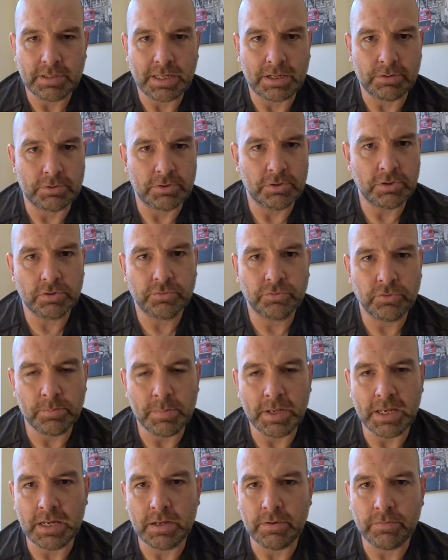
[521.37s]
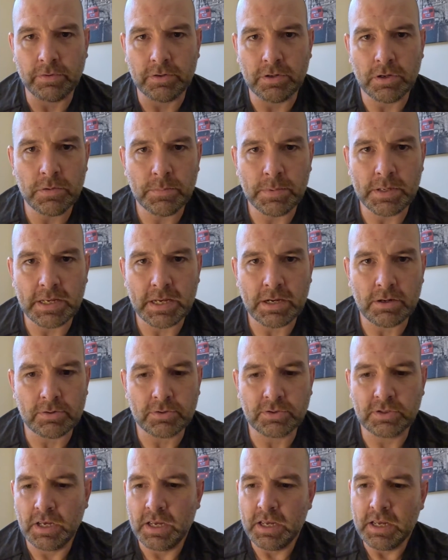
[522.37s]
That was just for me, for nobody
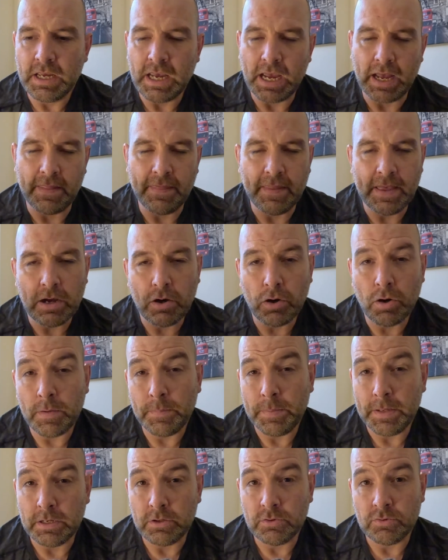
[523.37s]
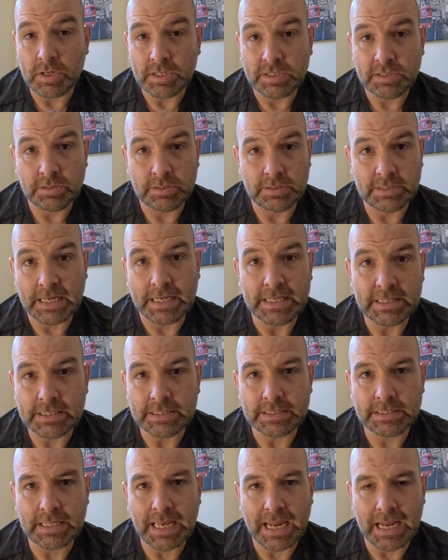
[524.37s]
else, and that IP address stayed the
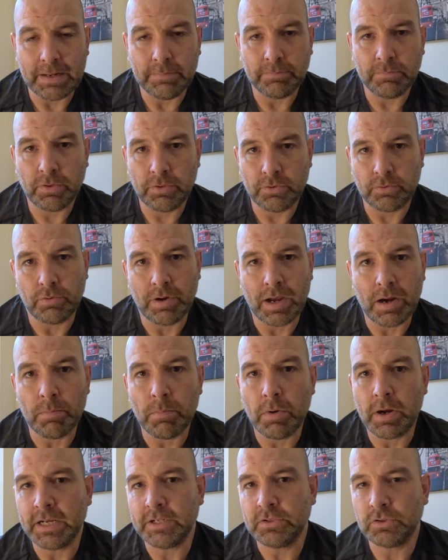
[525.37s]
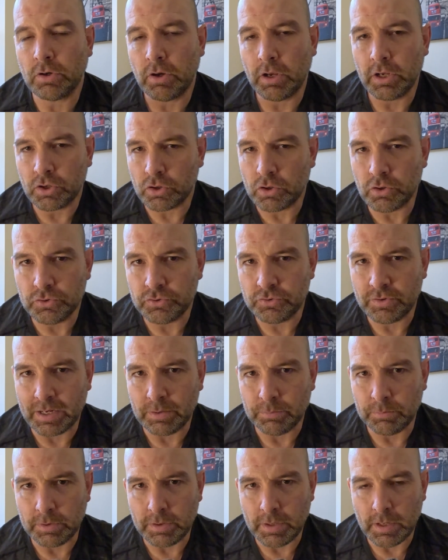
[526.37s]
same throughout my entire
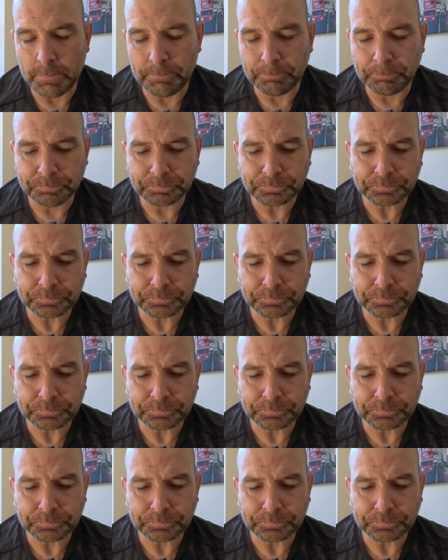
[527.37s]
contract with them.